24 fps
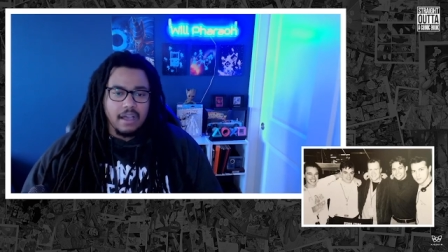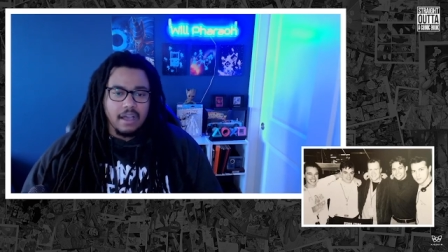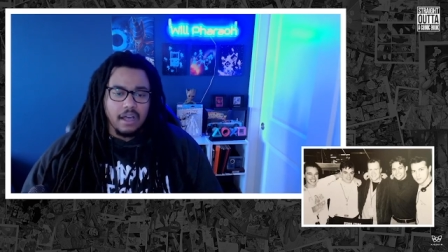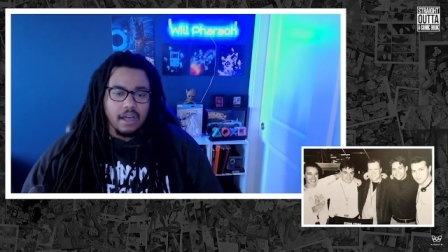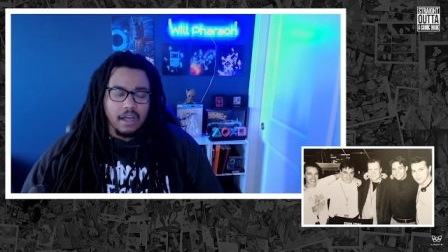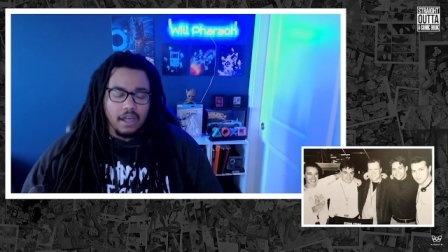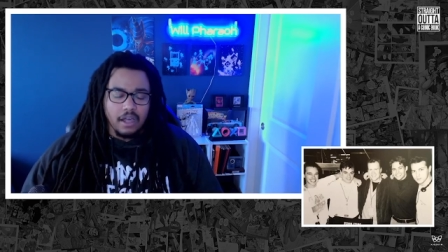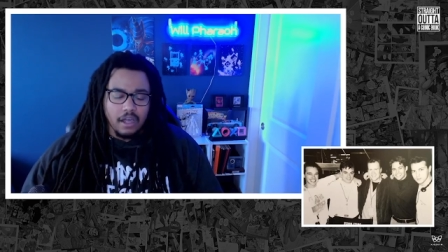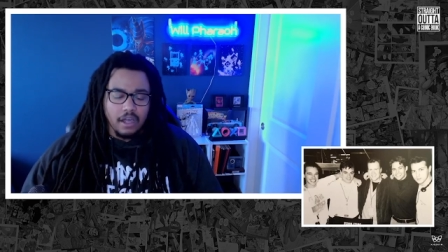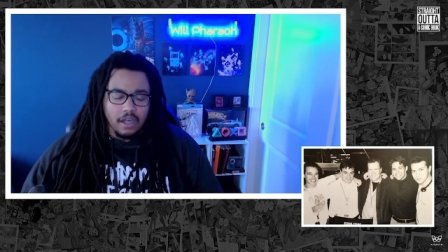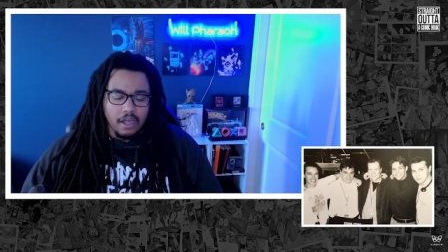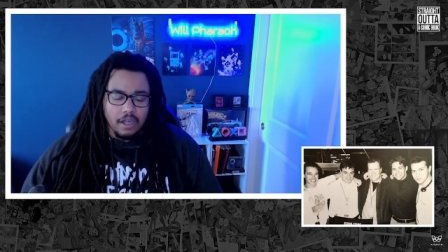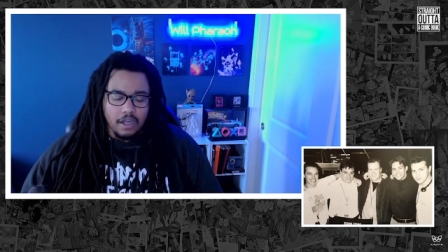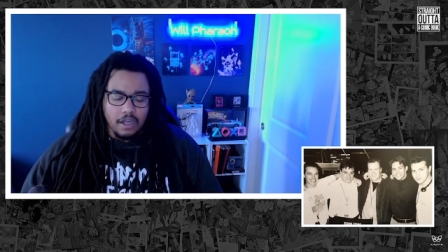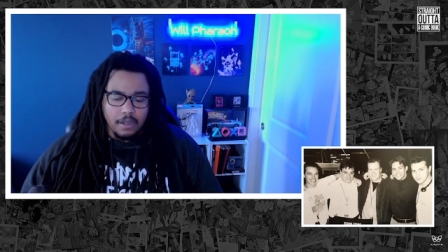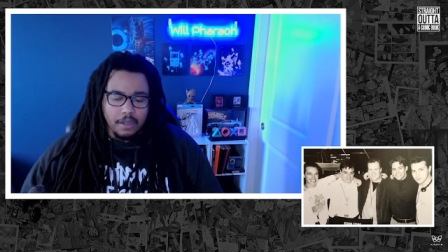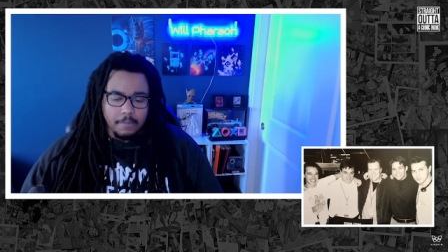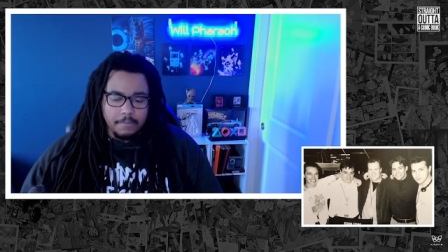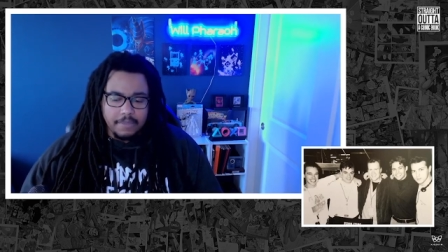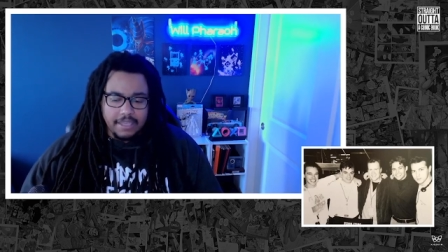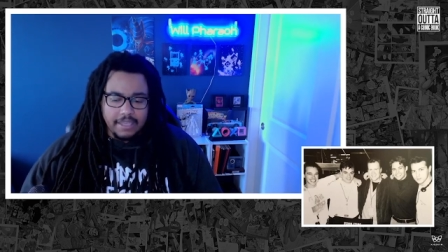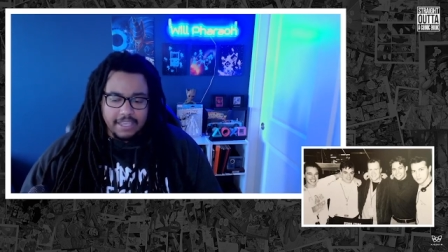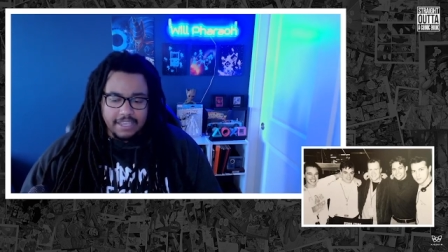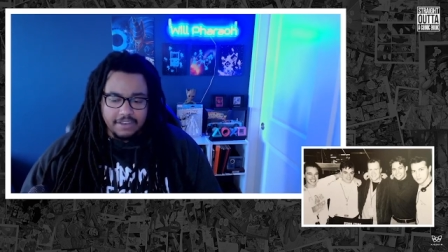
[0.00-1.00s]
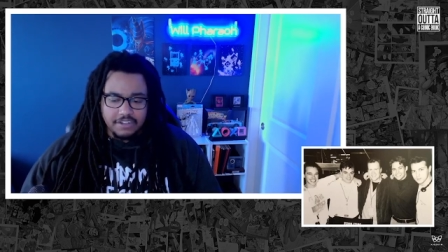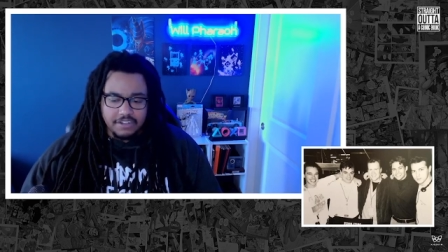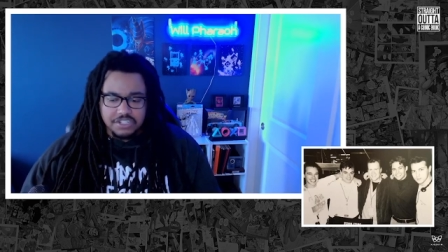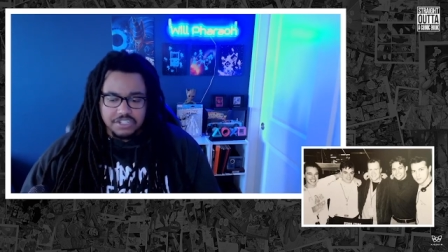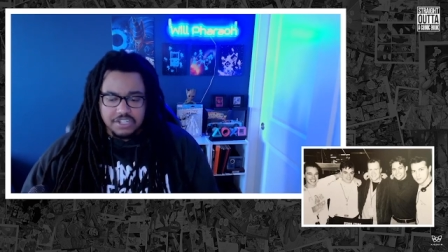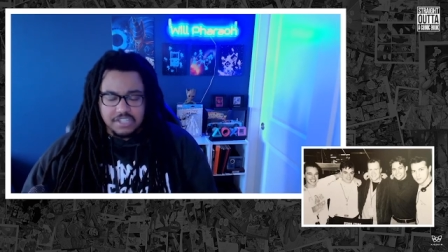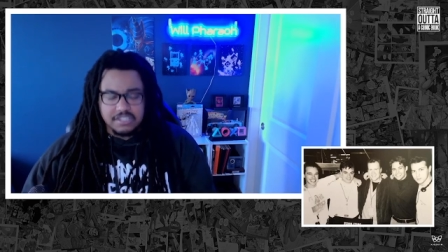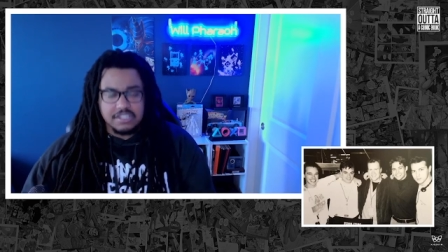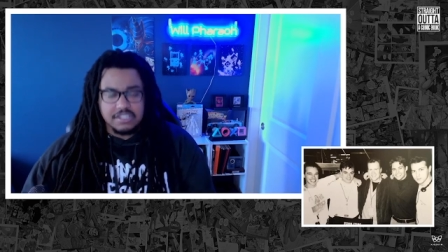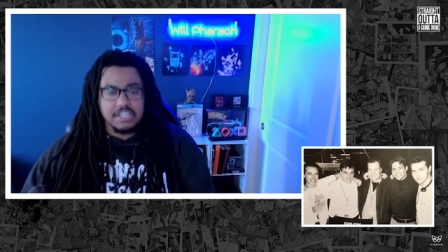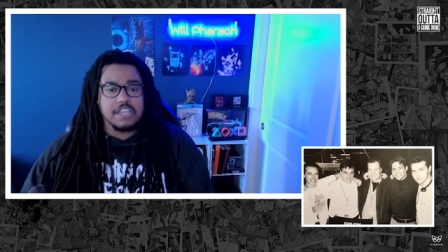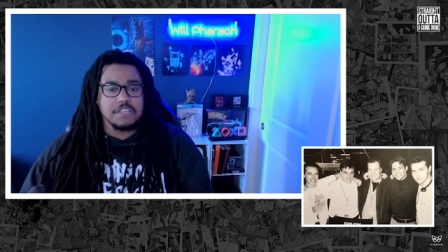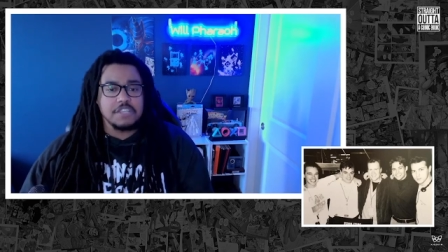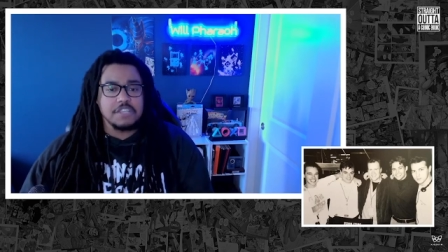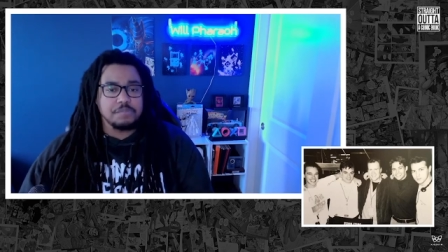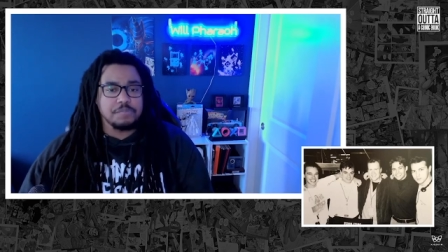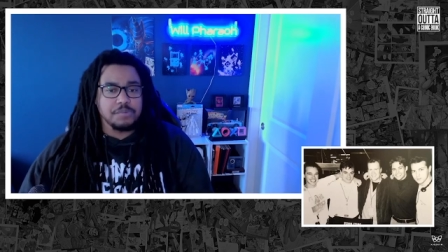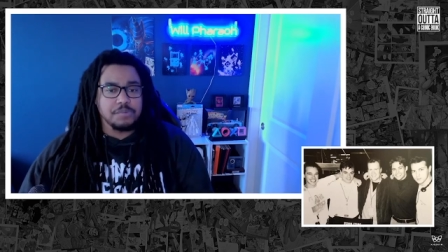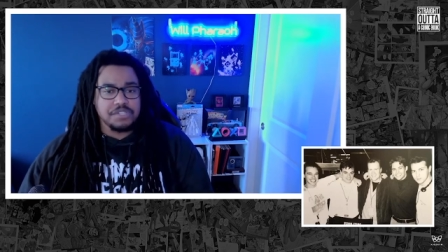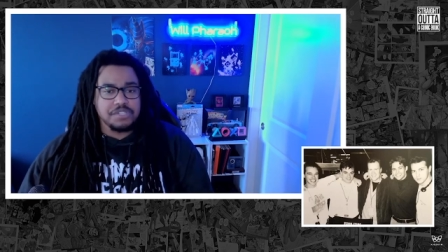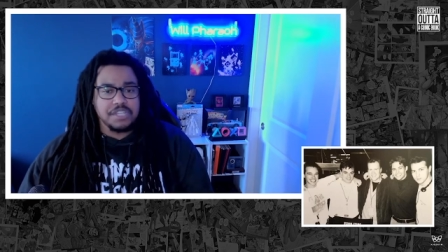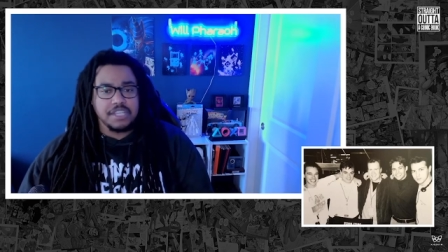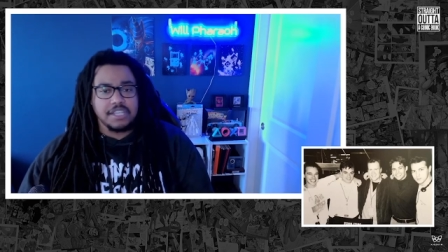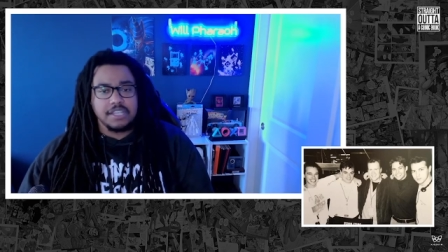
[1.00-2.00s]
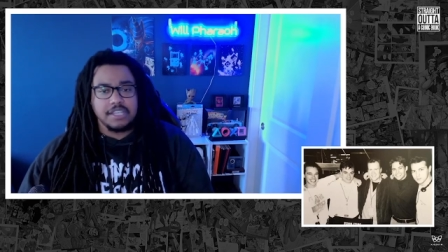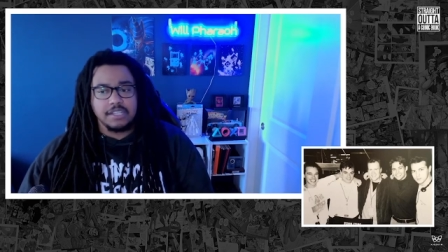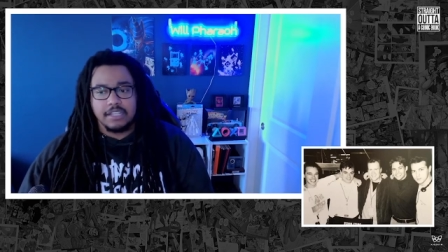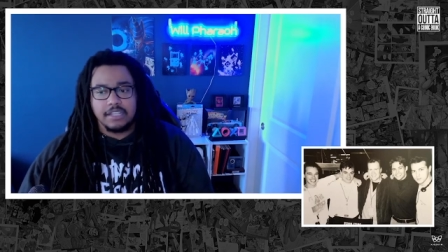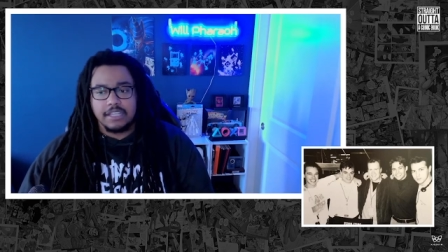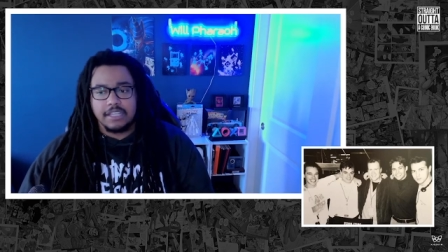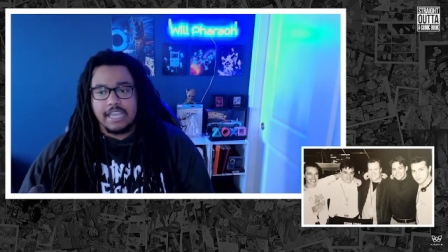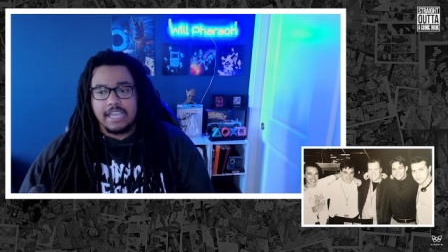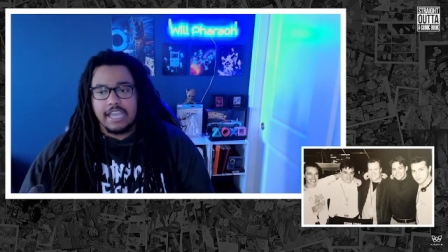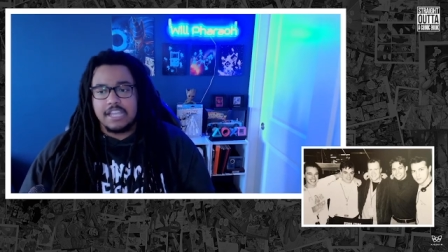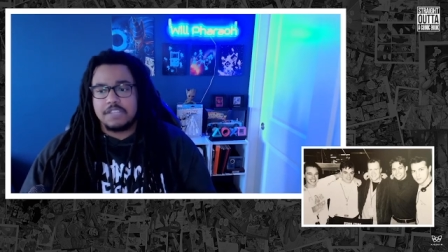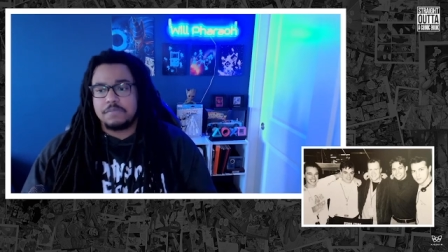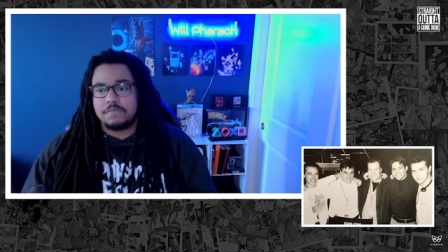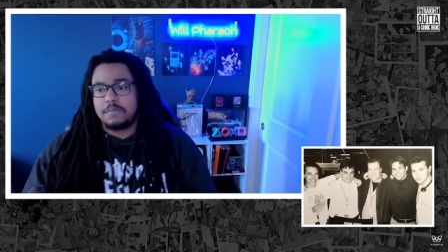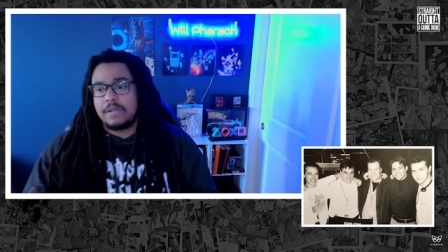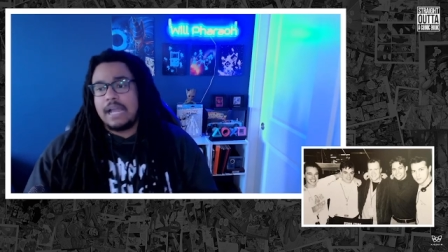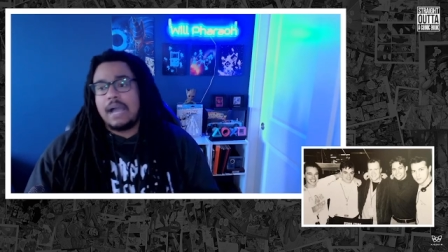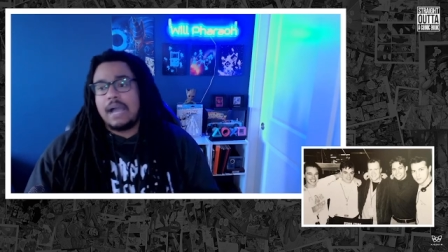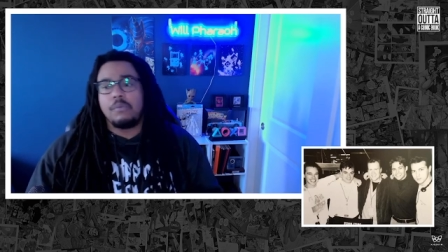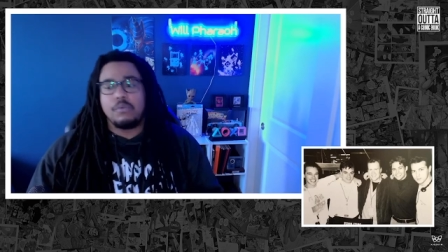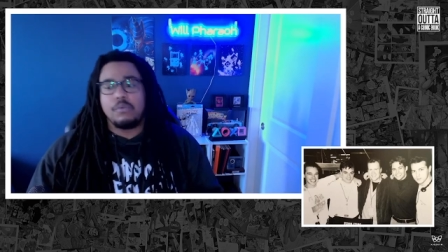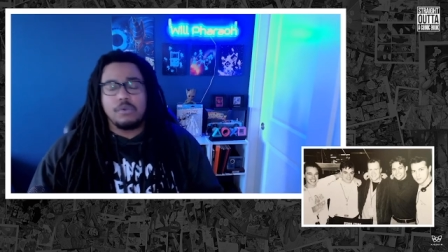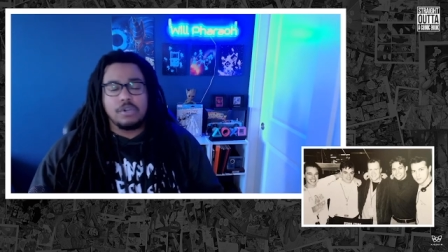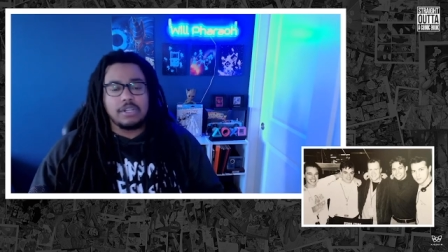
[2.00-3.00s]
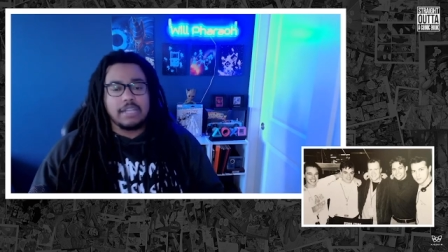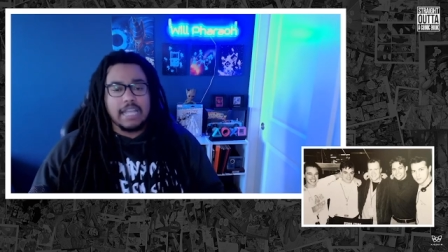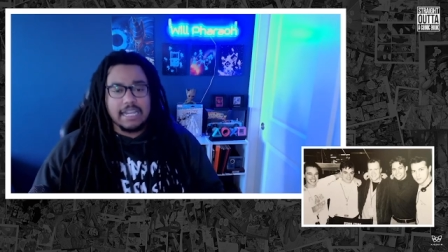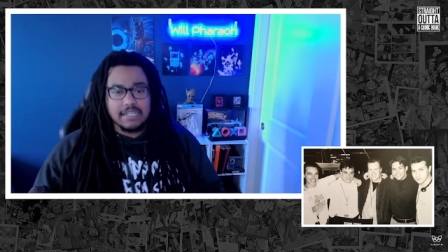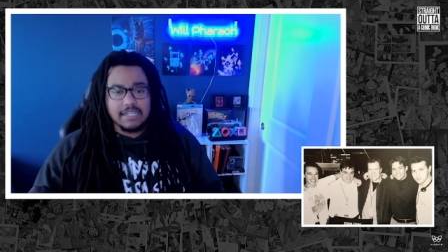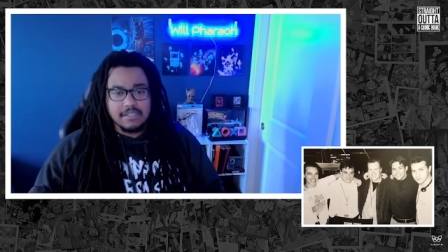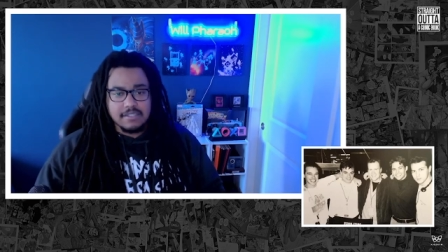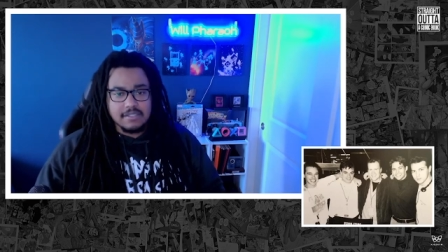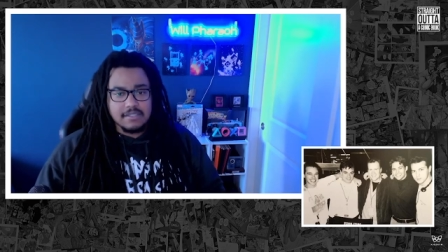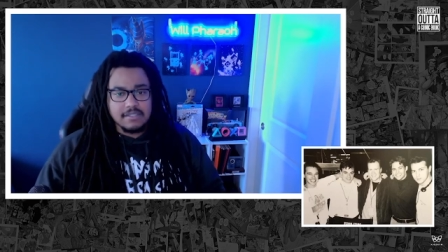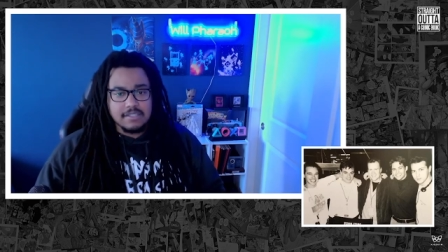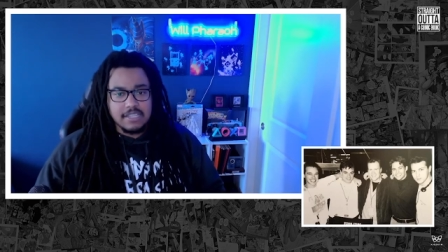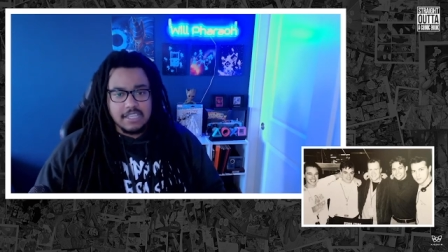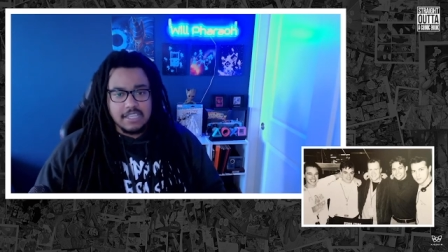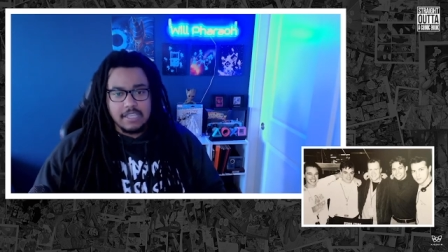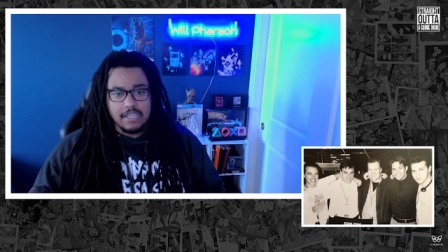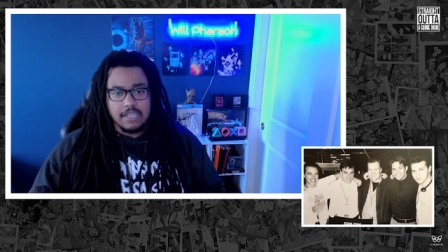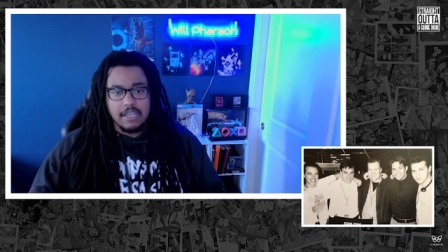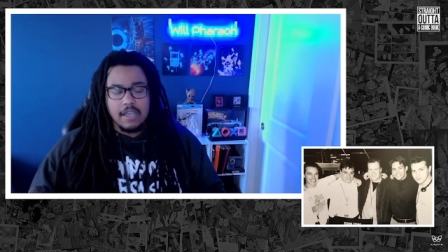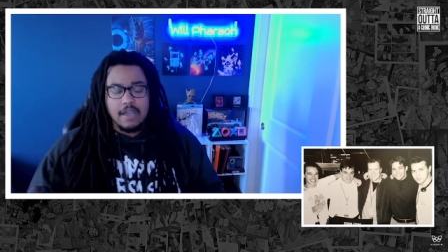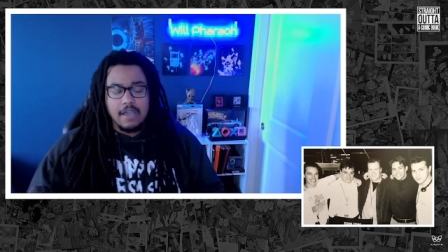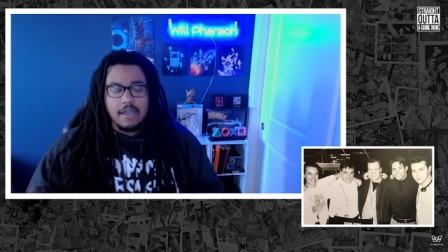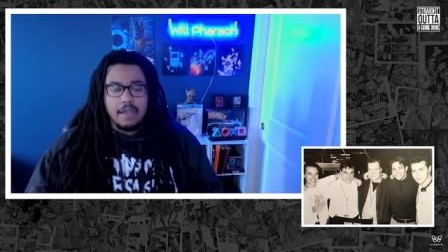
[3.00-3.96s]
in just his particular case. But I would like to see